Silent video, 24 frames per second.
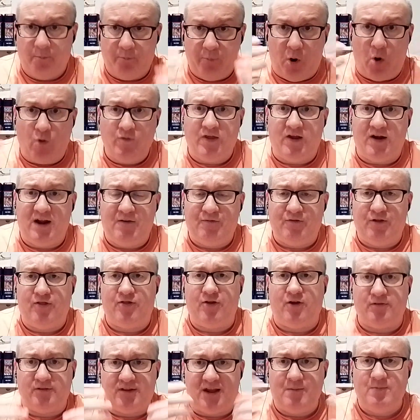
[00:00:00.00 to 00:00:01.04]
Ball in the net for the
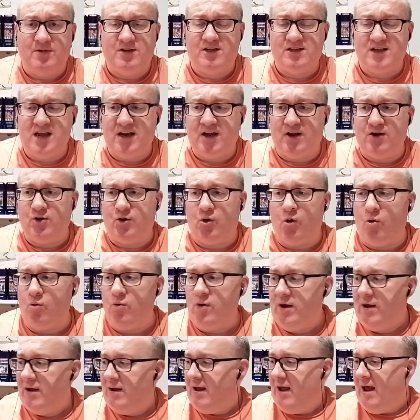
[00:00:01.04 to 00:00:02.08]
third time, second
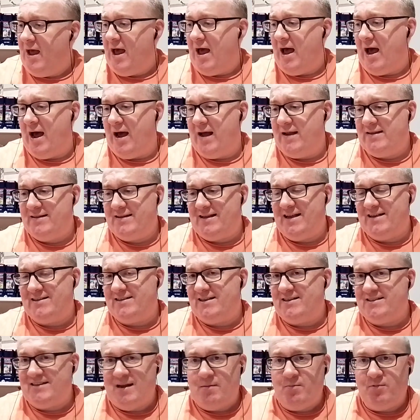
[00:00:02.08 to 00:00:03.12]
goal, and it's
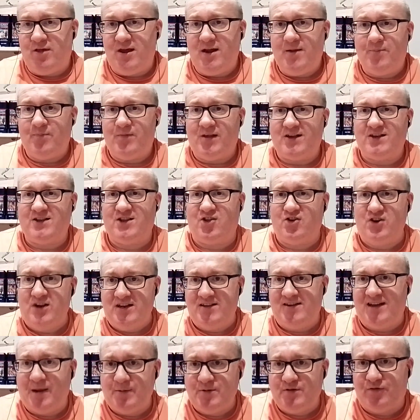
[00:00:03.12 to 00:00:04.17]
the same thing. That's 3
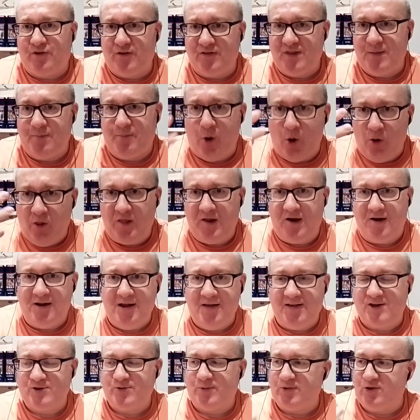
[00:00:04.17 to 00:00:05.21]
times we've had the ball in the
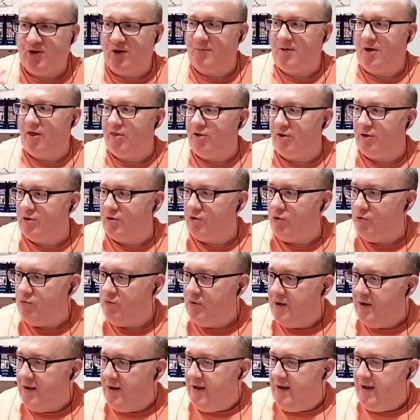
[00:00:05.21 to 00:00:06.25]
net. That's what I'm talking about, a third goal.
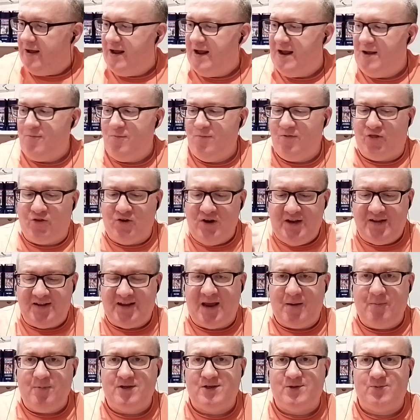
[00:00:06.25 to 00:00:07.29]
3
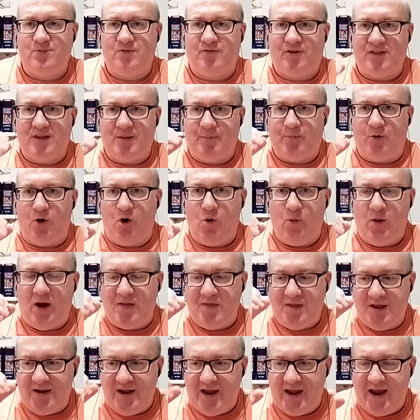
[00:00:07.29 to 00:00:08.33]
times we've had the ball
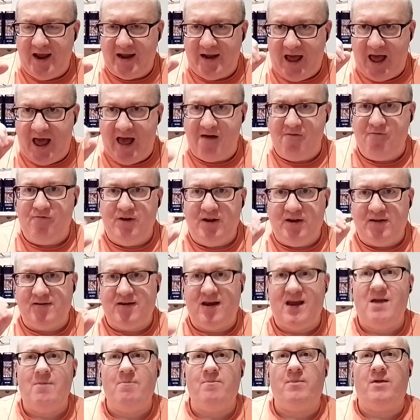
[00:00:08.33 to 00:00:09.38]
in the net, and every
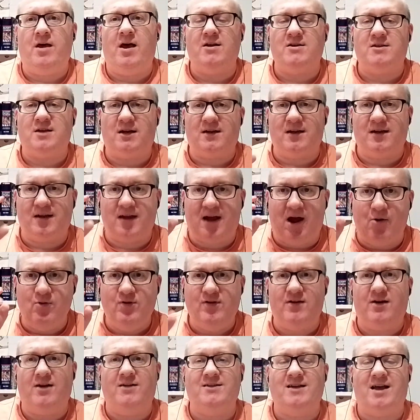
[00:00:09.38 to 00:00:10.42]
time it's a
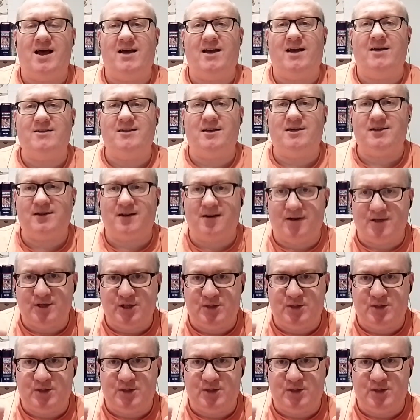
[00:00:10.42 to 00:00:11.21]
counter-attack. It's this kind of